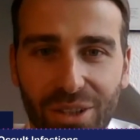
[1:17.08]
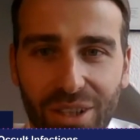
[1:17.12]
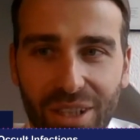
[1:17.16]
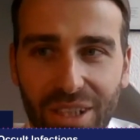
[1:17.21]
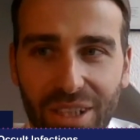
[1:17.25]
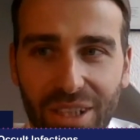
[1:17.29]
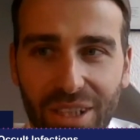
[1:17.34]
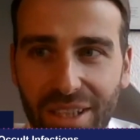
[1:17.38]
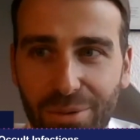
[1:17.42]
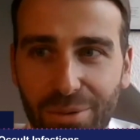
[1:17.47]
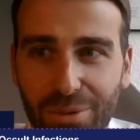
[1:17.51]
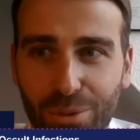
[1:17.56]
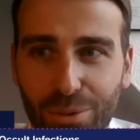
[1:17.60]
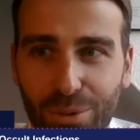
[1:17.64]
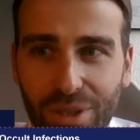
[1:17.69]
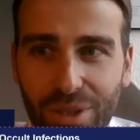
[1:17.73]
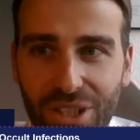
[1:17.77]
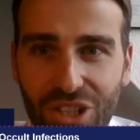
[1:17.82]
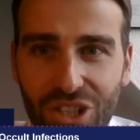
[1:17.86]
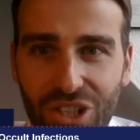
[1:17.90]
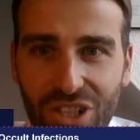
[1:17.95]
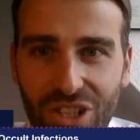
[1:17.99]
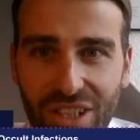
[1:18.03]
uh,
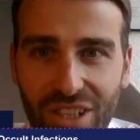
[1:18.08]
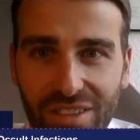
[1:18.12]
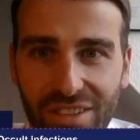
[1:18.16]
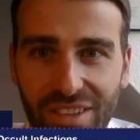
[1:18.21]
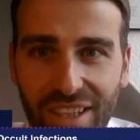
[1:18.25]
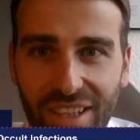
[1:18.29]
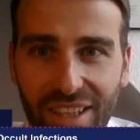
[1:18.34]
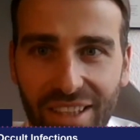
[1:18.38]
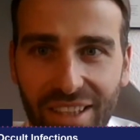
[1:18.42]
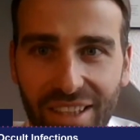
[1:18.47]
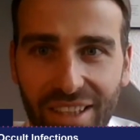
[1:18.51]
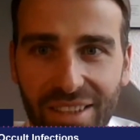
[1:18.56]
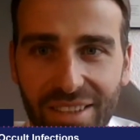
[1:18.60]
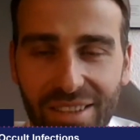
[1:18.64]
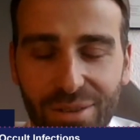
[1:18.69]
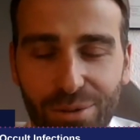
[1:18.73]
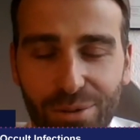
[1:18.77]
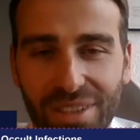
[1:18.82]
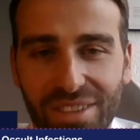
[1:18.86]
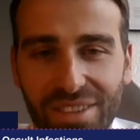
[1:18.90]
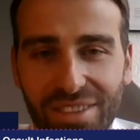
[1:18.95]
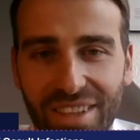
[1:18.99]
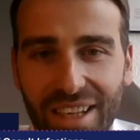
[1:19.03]
which is like in the
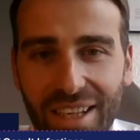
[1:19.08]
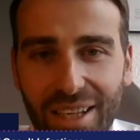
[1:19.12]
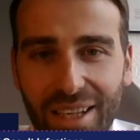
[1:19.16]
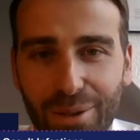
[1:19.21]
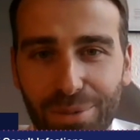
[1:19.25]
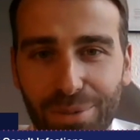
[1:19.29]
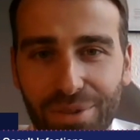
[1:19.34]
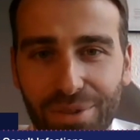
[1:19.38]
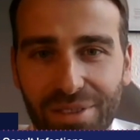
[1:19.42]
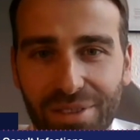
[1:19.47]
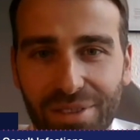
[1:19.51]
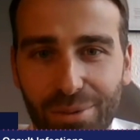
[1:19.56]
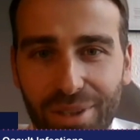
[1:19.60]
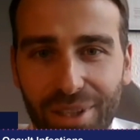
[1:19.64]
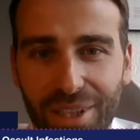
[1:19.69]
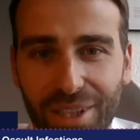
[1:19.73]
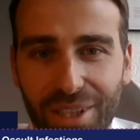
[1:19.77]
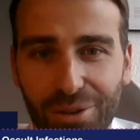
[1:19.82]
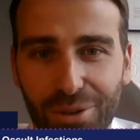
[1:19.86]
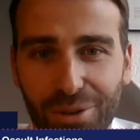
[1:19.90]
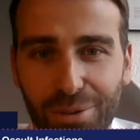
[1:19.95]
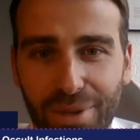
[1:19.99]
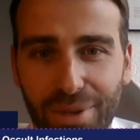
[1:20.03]
Swiss Alps
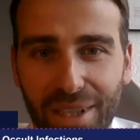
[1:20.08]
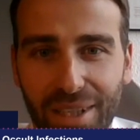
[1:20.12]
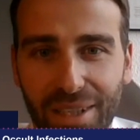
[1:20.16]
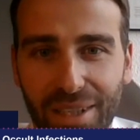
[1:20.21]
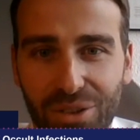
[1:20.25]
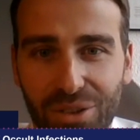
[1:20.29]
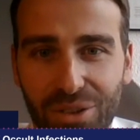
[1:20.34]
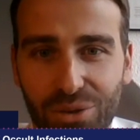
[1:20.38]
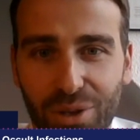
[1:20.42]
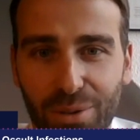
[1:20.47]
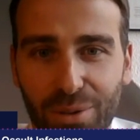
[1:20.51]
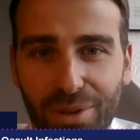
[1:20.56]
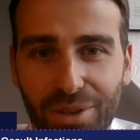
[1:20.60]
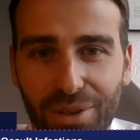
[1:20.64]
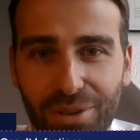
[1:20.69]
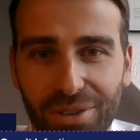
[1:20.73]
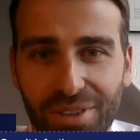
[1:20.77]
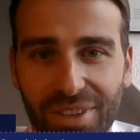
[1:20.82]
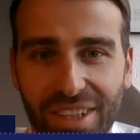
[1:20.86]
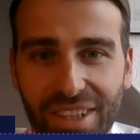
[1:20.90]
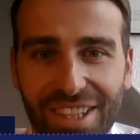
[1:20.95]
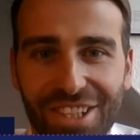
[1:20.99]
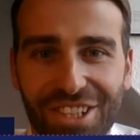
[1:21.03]
where I do my trauma
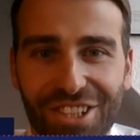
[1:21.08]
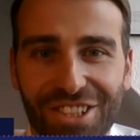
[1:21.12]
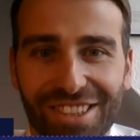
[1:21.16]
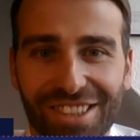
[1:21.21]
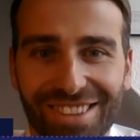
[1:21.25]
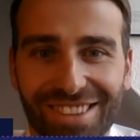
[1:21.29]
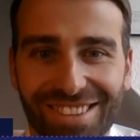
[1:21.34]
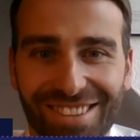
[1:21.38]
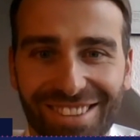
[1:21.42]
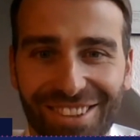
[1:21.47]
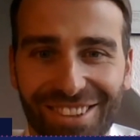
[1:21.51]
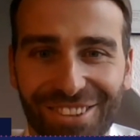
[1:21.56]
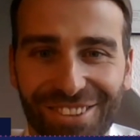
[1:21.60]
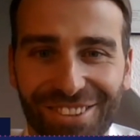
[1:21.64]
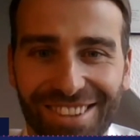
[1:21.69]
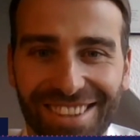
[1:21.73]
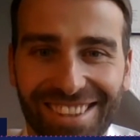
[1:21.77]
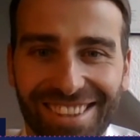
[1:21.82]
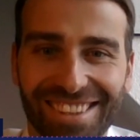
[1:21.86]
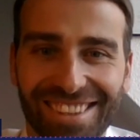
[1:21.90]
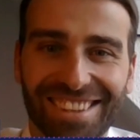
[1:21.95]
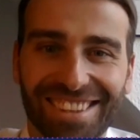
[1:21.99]
rotation. So